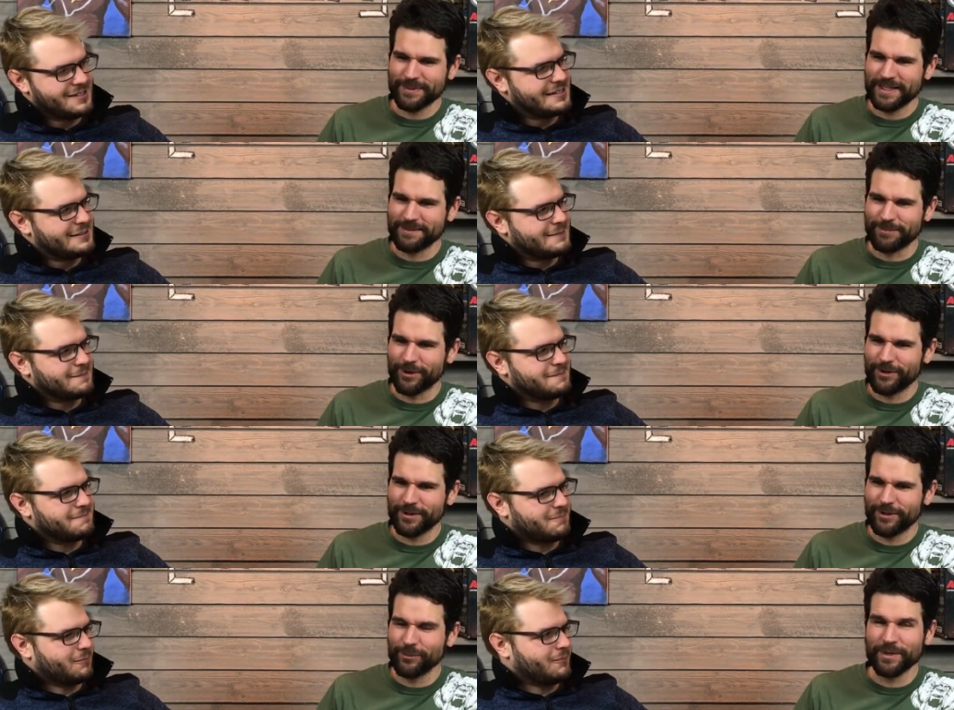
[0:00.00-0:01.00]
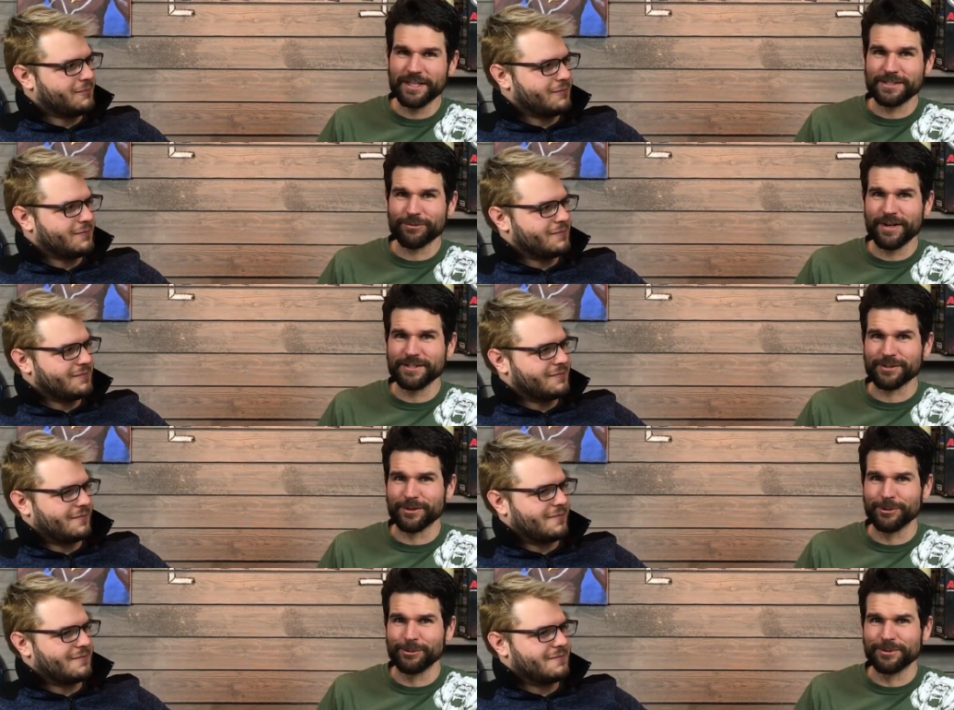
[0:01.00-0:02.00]
Speaker 1: Man, but all, all Winnie's friends
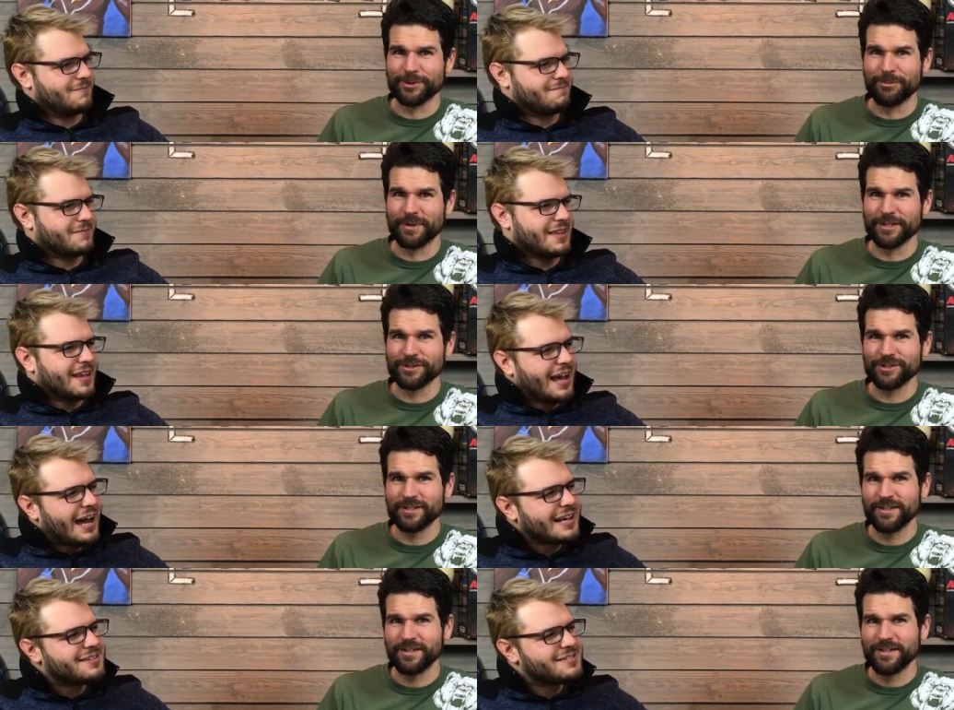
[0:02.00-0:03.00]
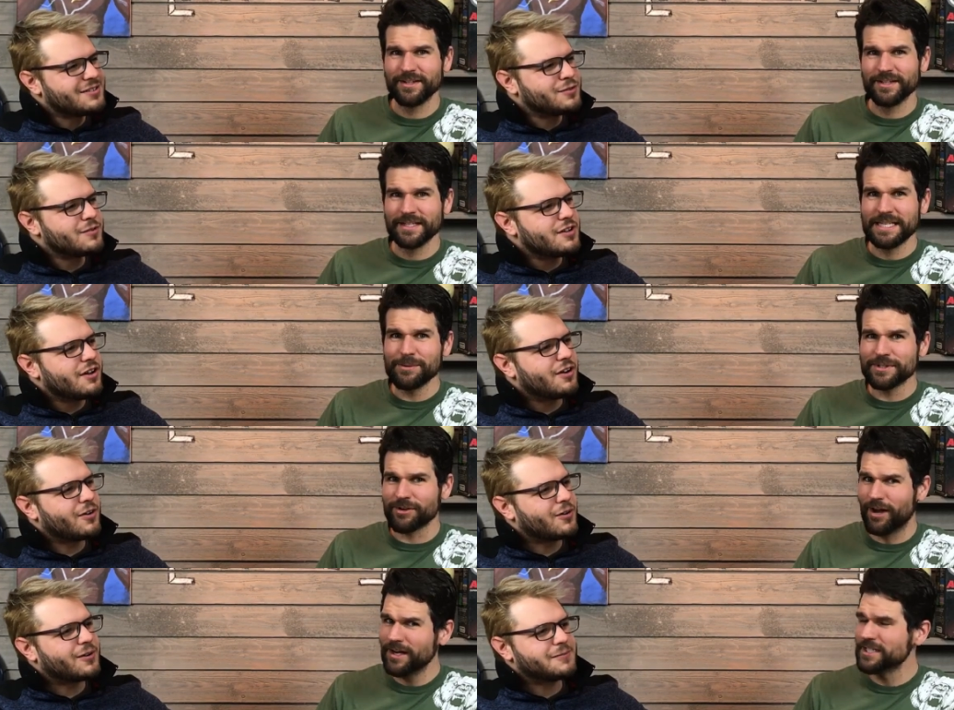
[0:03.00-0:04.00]
are going to lose so much. I
Speaker 2: don't know.
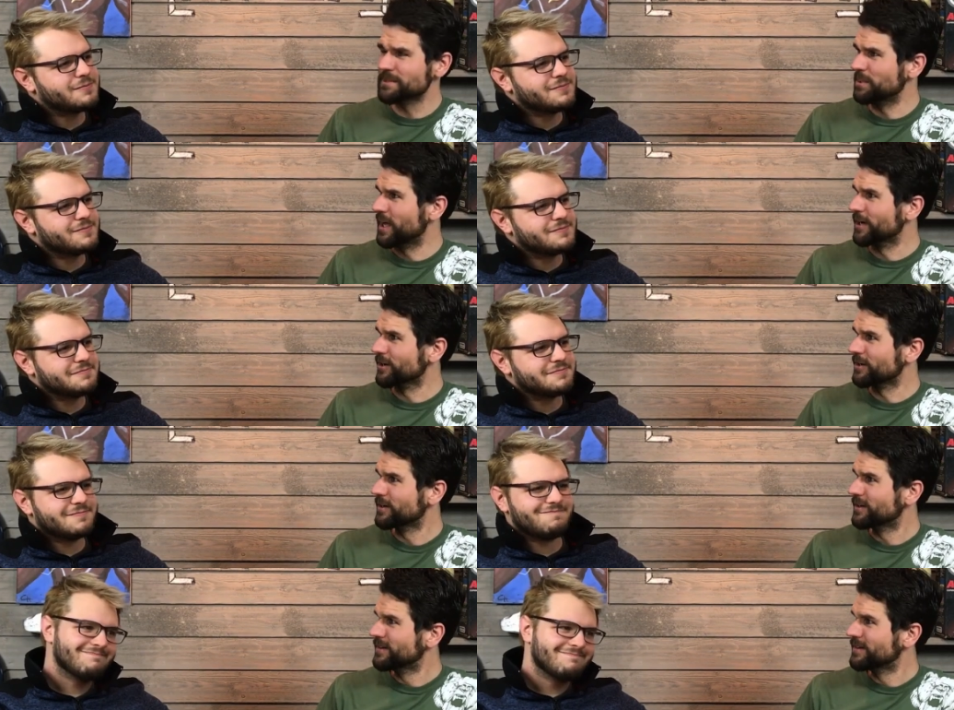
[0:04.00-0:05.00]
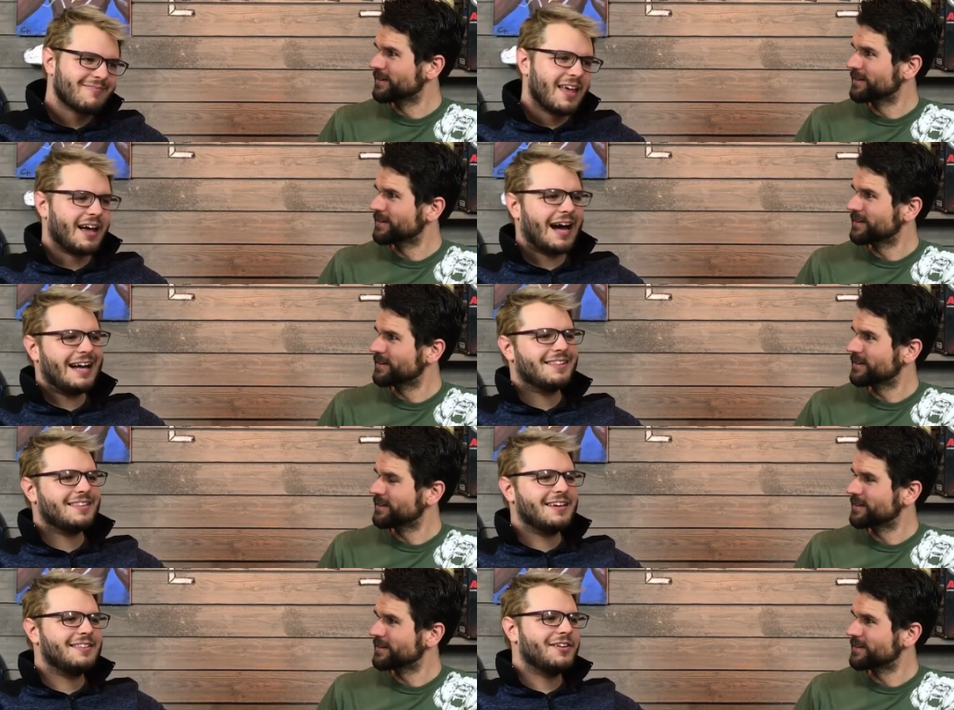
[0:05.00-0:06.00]
Who's their honey supplier? I
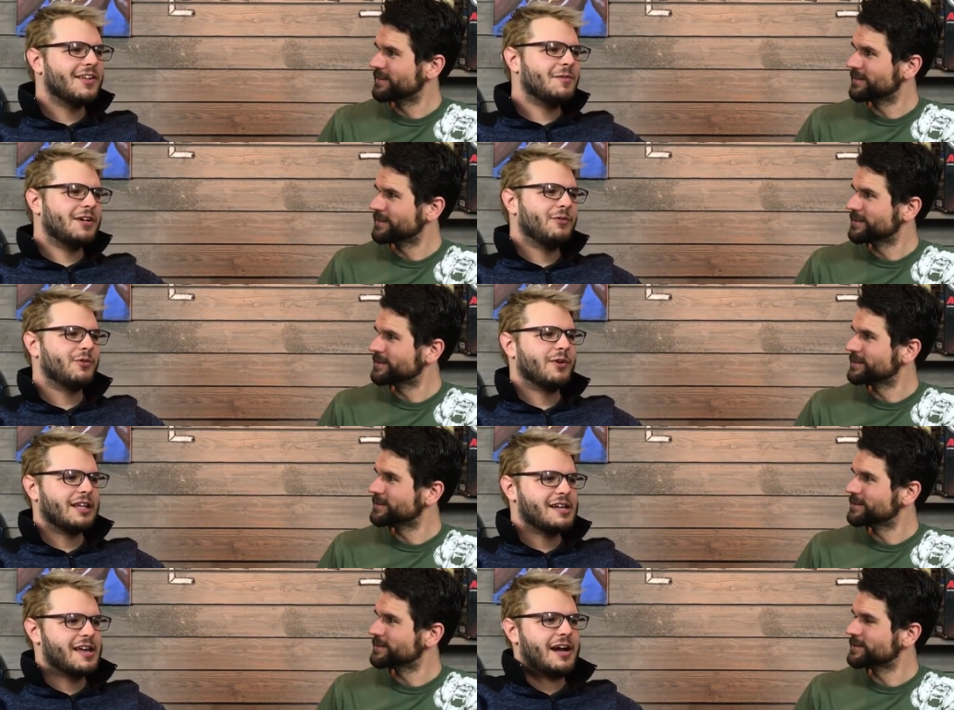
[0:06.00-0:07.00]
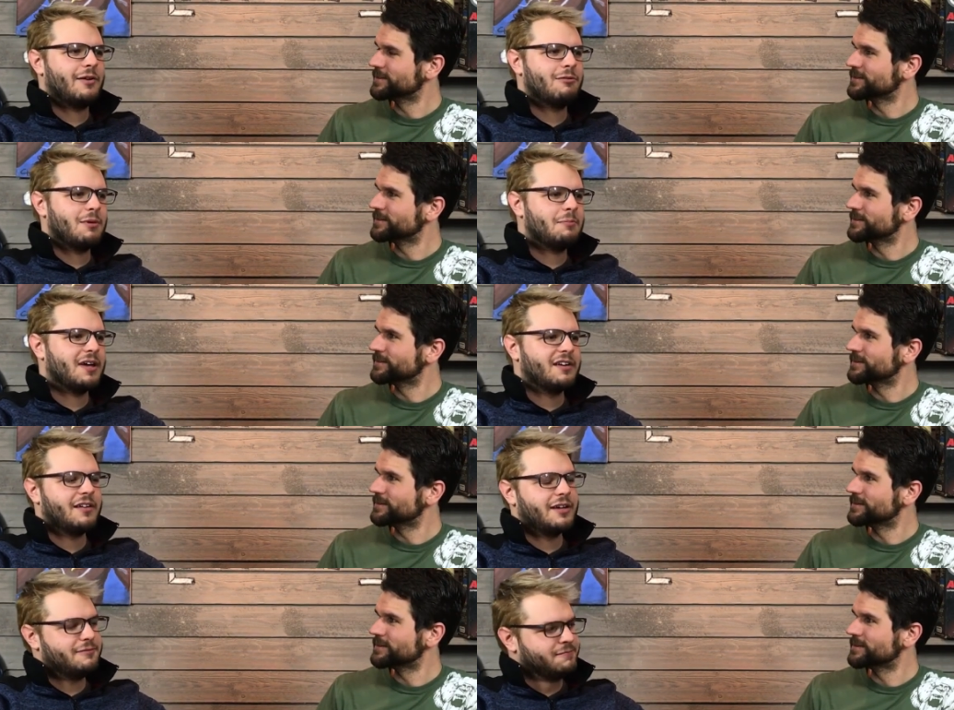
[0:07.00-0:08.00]
think the only one who would really care would be
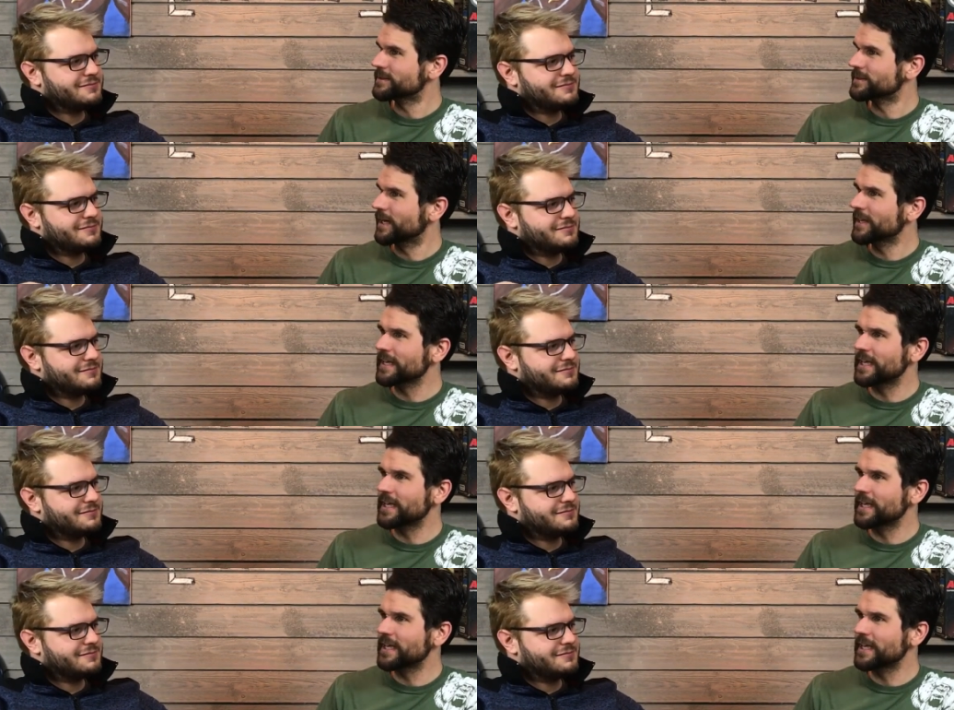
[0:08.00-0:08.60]
Piglet. I think